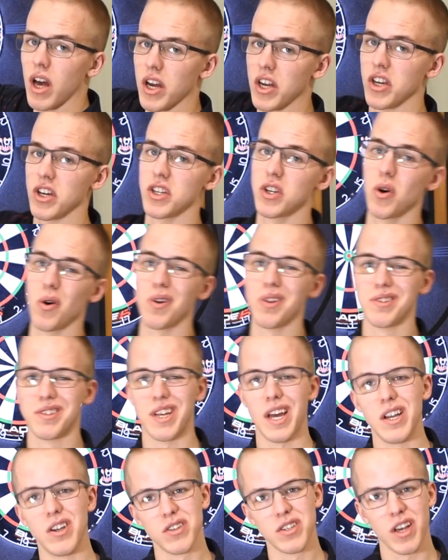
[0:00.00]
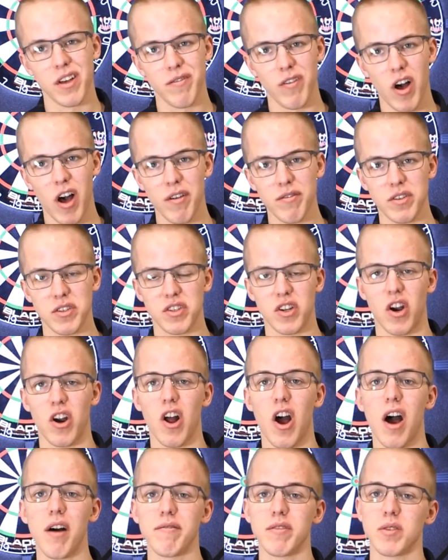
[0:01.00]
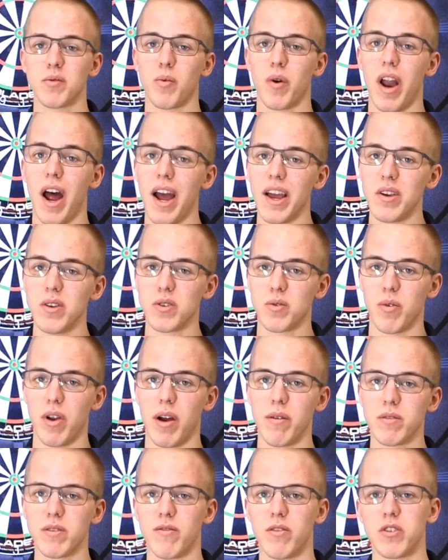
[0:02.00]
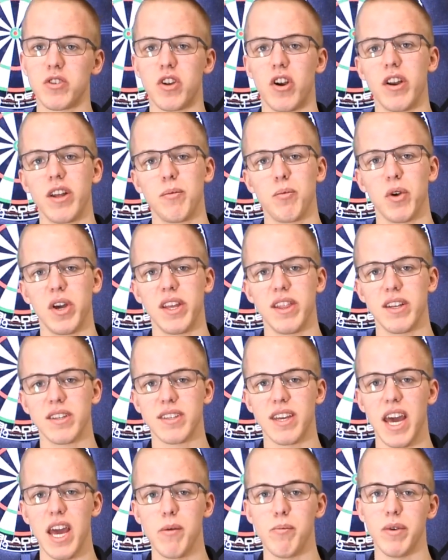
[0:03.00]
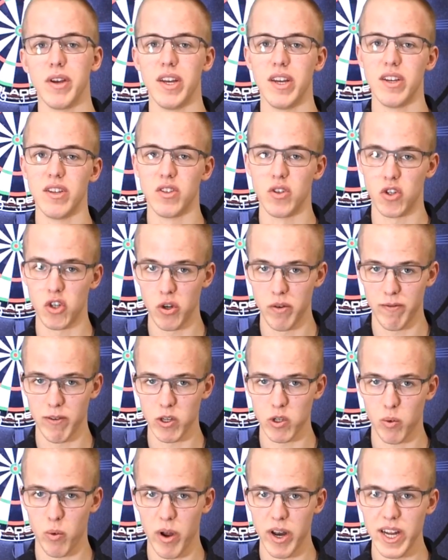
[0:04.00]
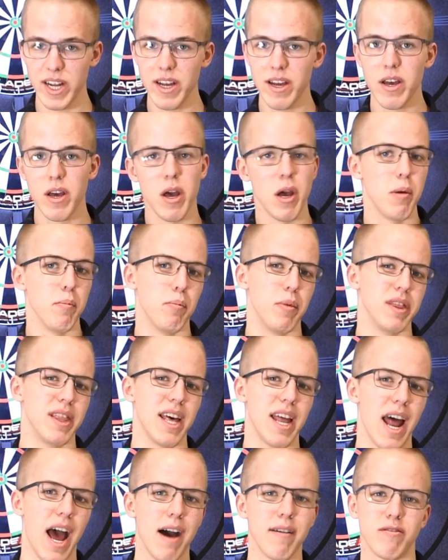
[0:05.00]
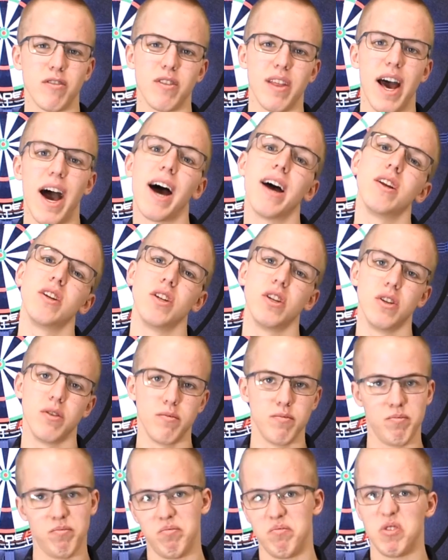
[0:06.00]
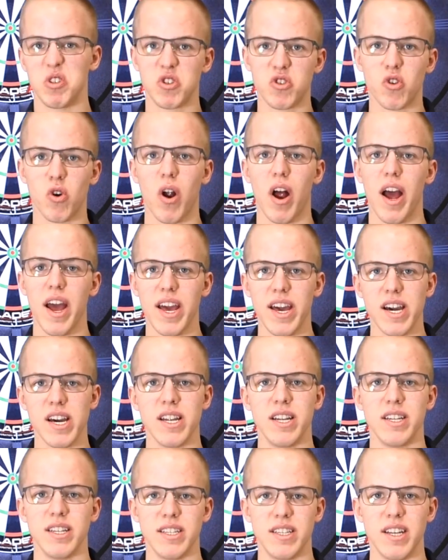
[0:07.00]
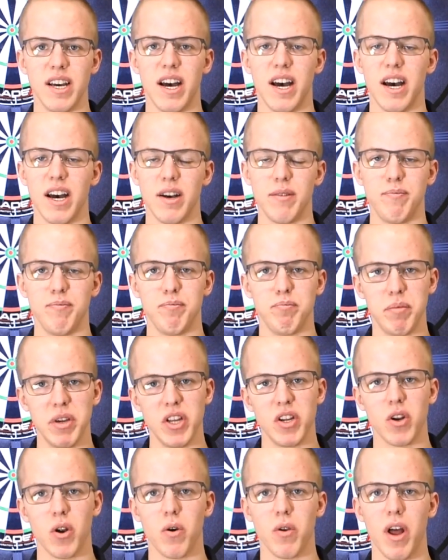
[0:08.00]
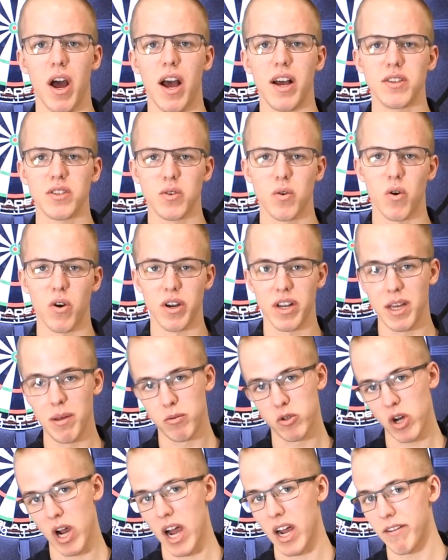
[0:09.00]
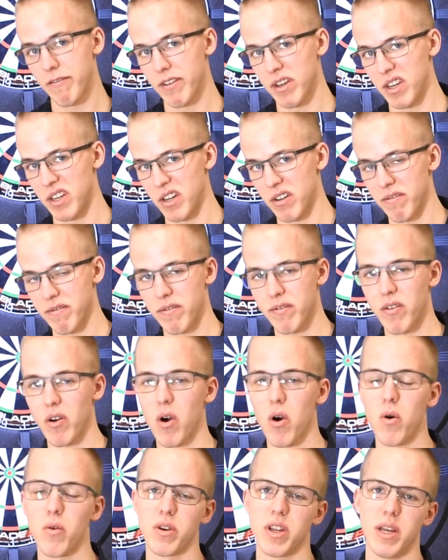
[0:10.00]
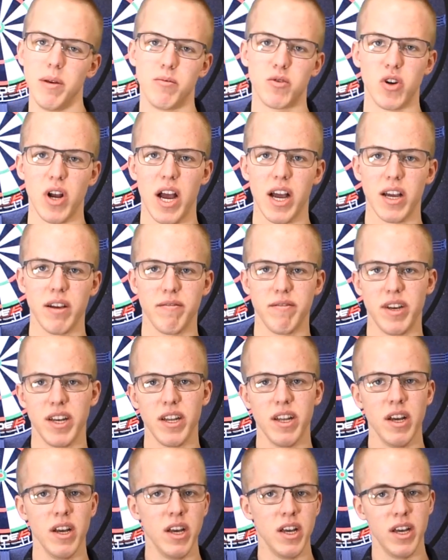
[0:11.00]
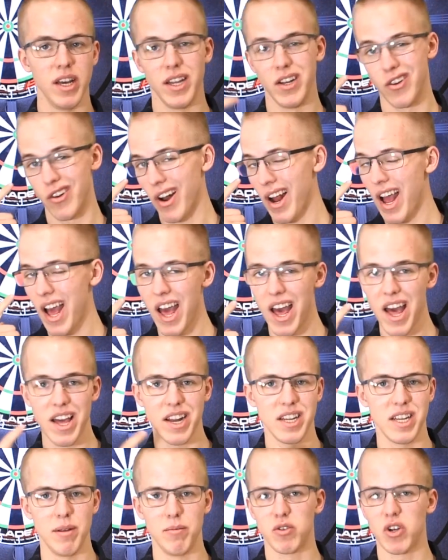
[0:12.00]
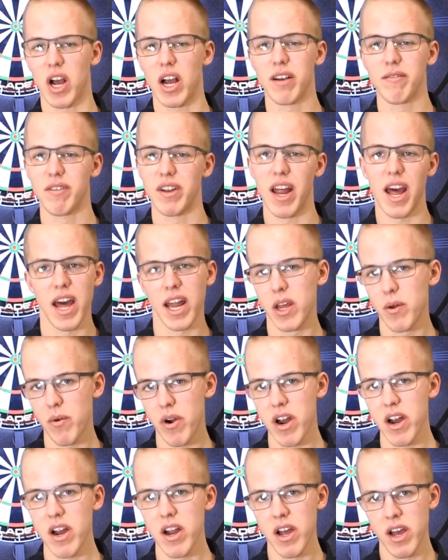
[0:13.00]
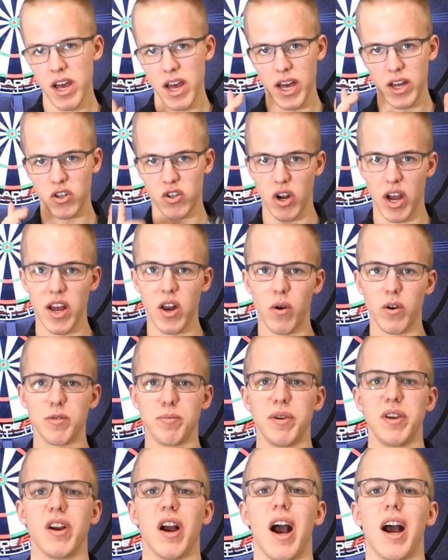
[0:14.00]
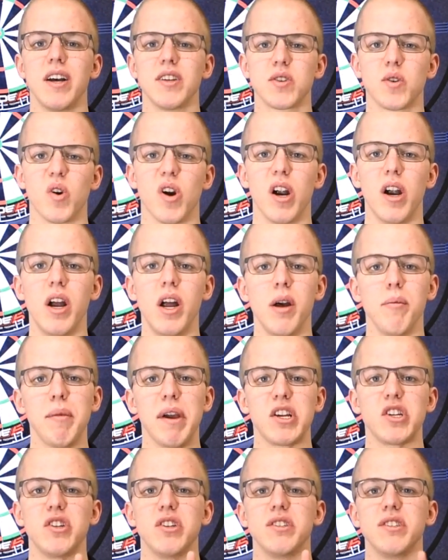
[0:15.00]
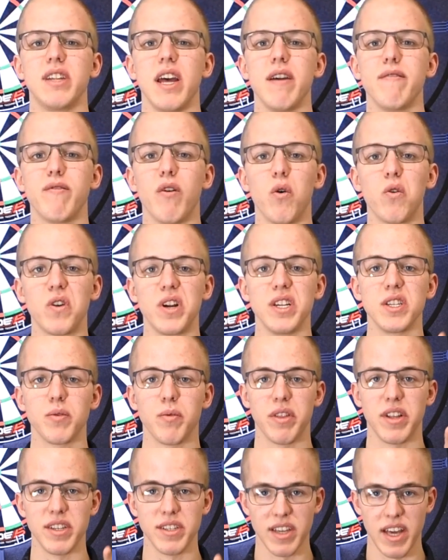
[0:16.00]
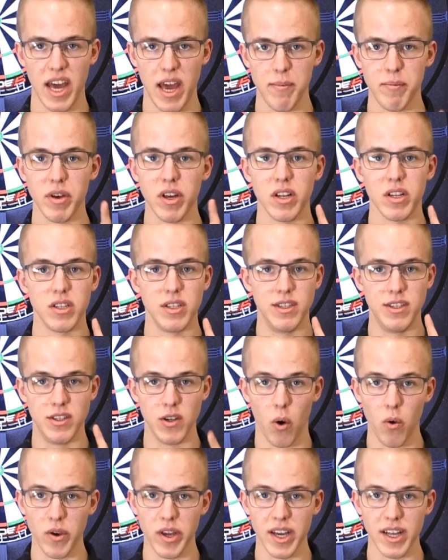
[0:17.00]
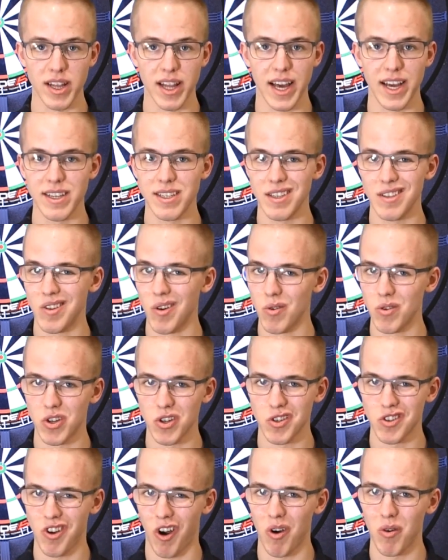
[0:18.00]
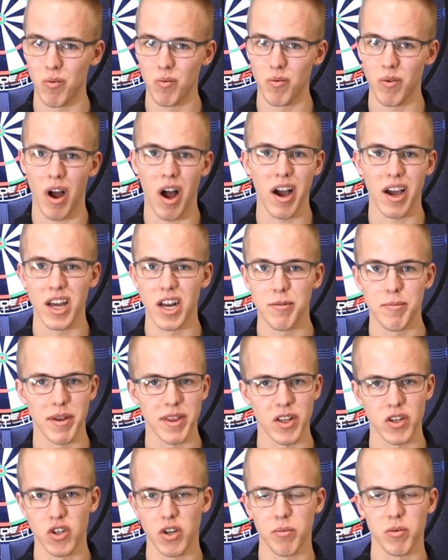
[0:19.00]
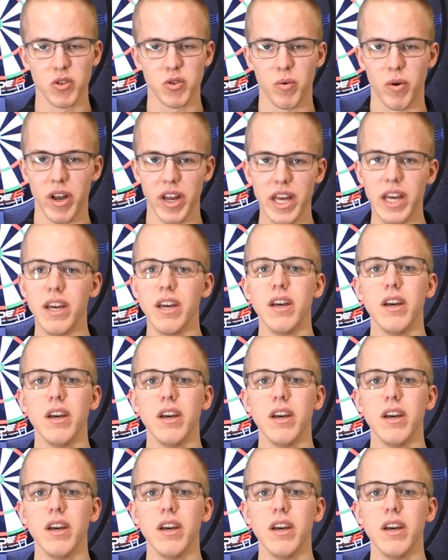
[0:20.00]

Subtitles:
Good goal to set yourself off to start off, and what I used when I was first starting playing this game is you shoot for 20, but then after that, just try and beat your own highest score. Keep track of it in your phone, keep track of it in your head, keep track of it anywhere, and try and always beat your highest score. Make sure to stay focused with this game. Don't get lazy, don't just start hucking them at the triple 20.